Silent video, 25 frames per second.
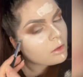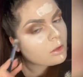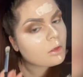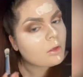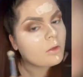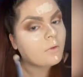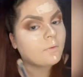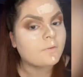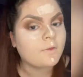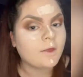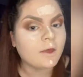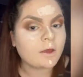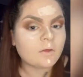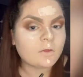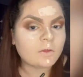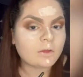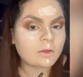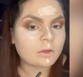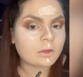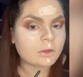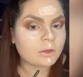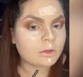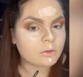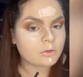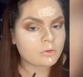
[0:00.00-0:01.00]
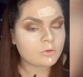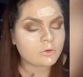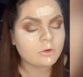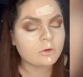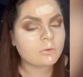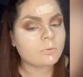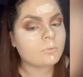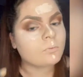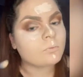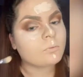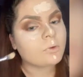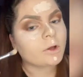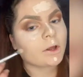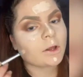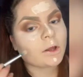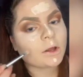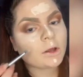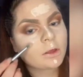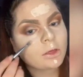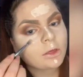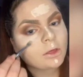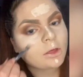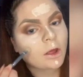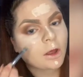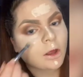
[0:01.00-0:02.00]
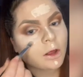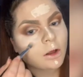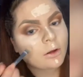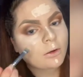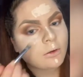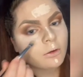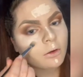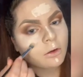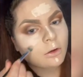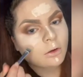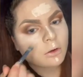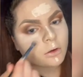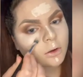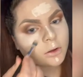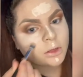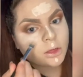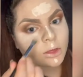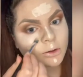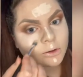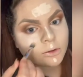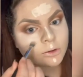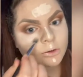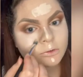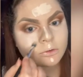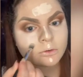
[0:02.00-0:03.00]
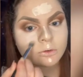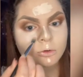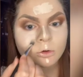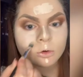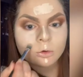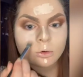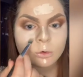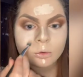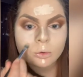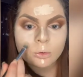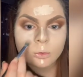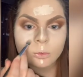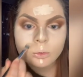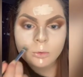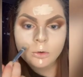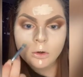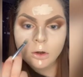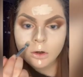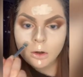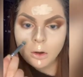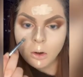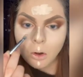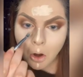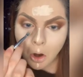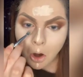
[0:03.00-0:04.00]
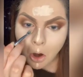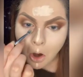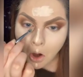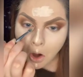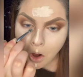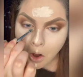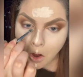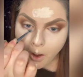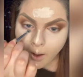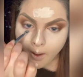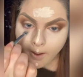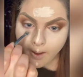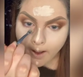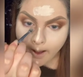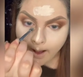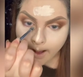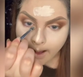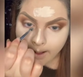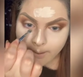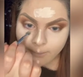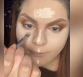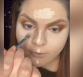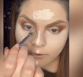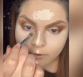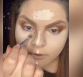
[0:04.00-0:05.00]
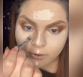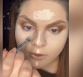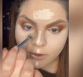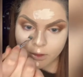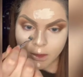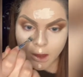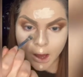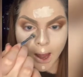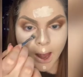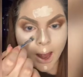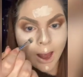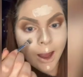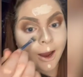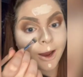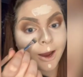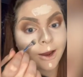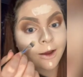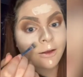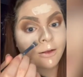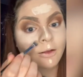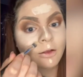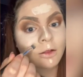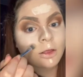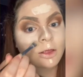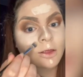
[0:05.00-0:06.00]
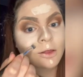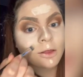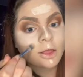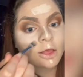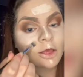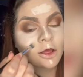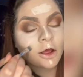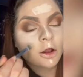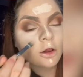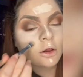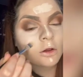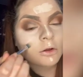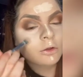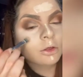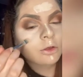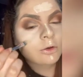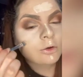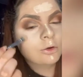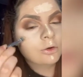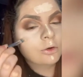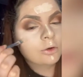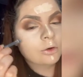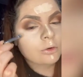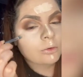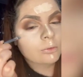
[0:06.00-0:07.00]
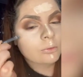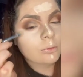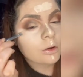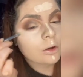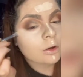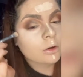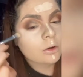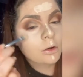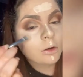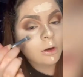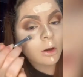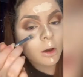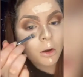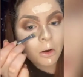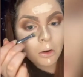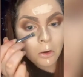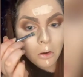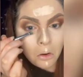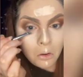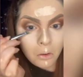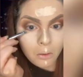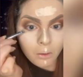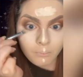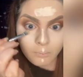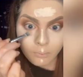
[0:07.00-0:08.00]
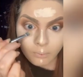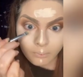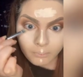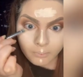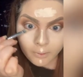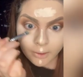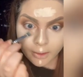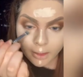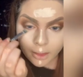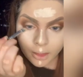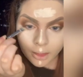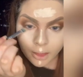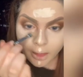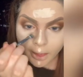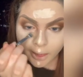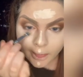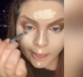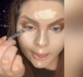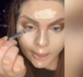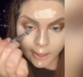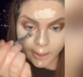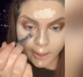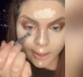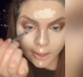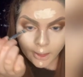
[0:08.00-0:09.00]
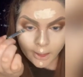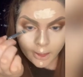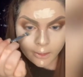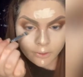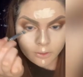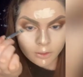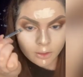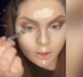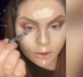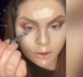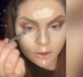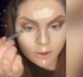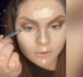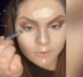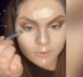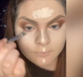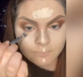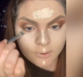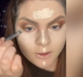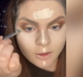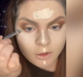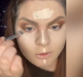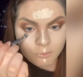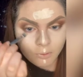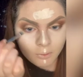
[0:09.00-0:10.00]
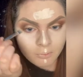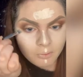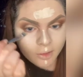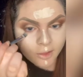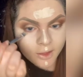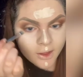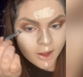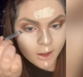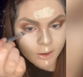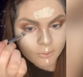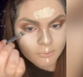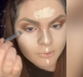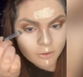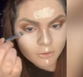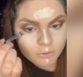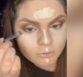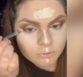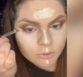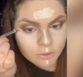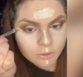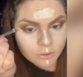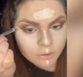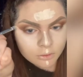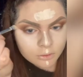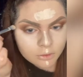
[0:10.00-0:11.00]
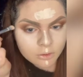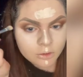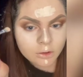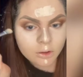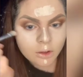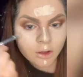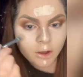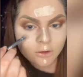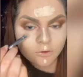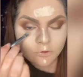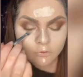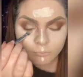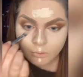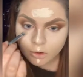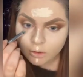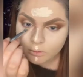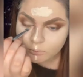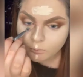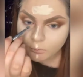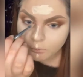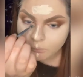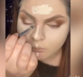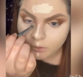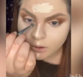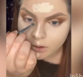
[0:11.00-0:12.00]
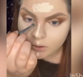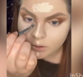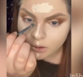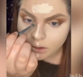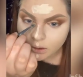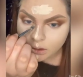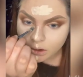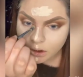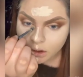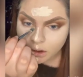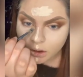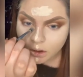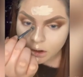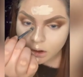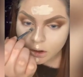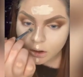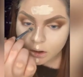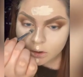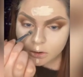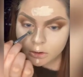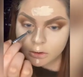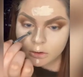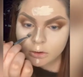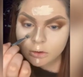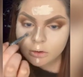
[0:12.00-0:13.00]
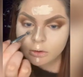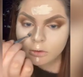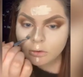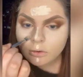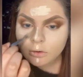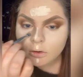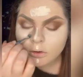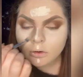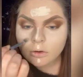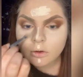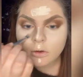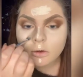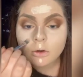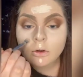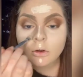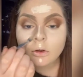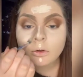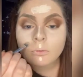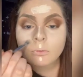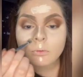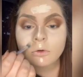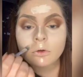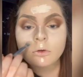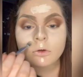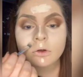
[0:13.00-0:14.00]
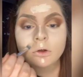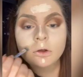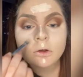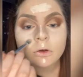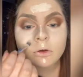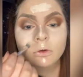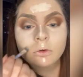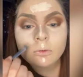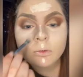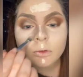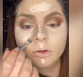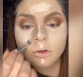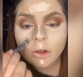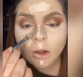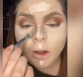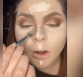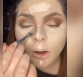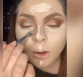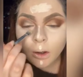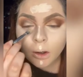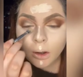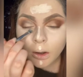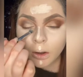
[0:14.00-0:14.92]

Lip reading: This shouldn't really take long to do, as the eyes didn't take long to do, and probably the longest bit is probably the eyebrows, because in case you mess them up or anything like that. What you do is that.